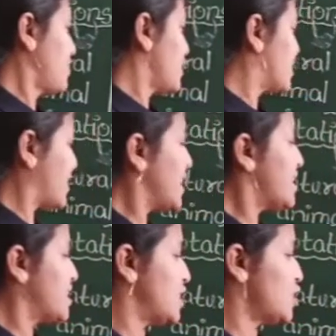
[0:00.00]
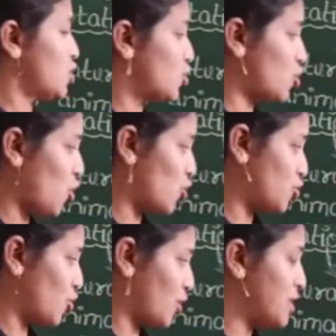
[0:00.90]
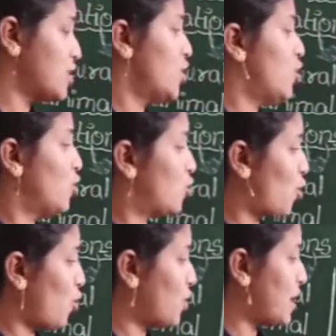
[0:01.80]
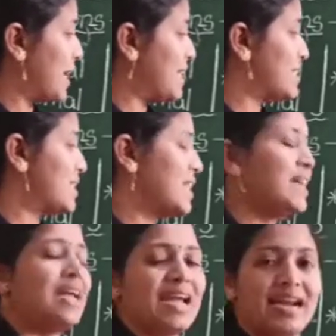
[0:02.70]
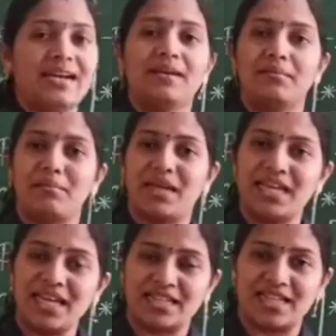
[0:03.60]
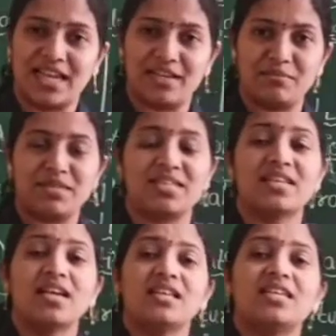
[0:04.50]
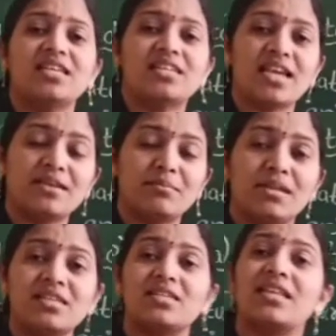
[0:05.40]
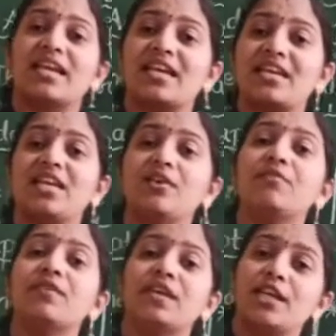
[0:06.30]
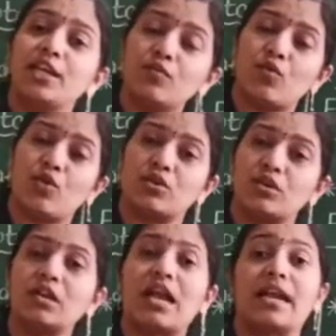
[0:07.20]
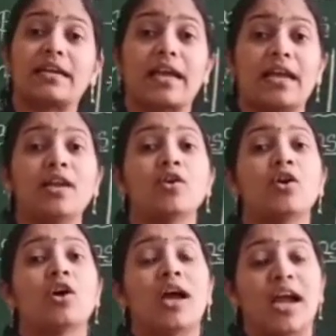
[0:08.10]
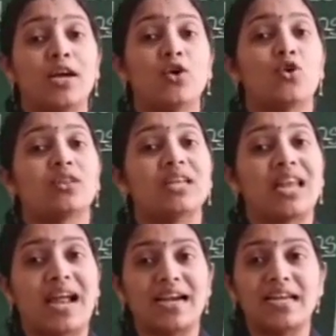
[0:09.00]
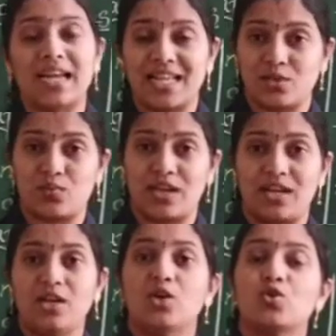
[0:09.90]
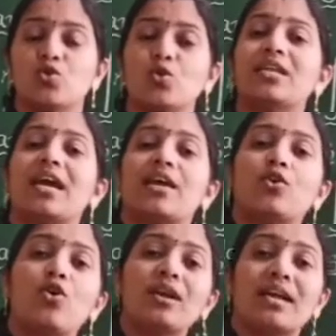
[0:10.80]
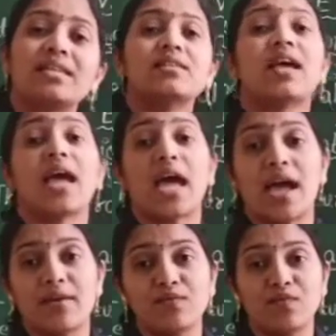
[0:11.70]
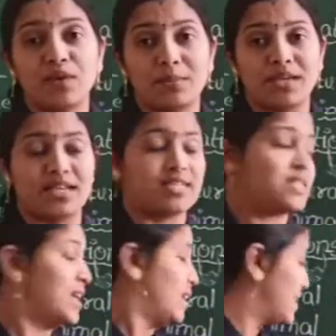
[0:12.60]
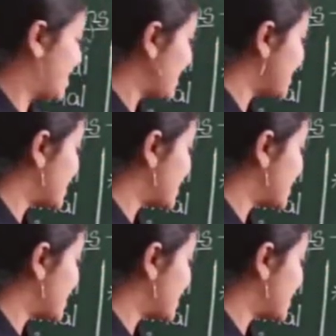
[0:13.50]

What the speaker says: The next is tortoise, crocodiles and many other animals. These animals they can live in water and on the land as well. So they are called as amphibians. The next